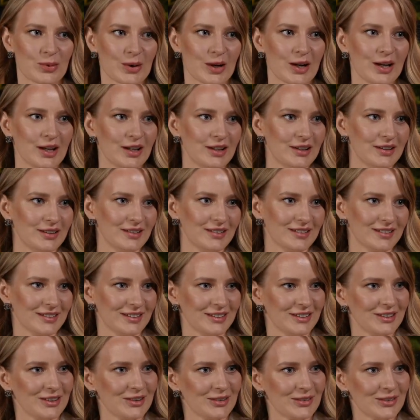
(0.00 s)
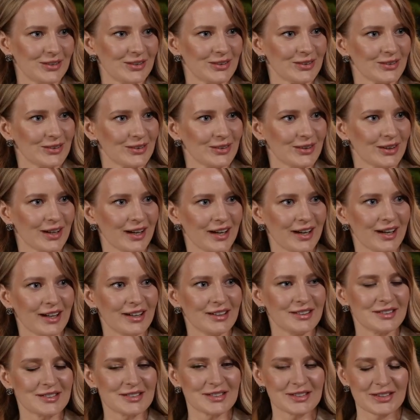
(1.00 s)
brain and your
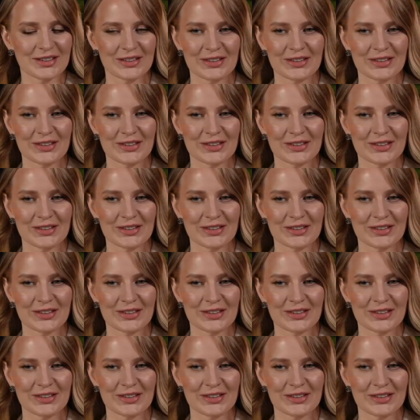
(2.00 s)
head.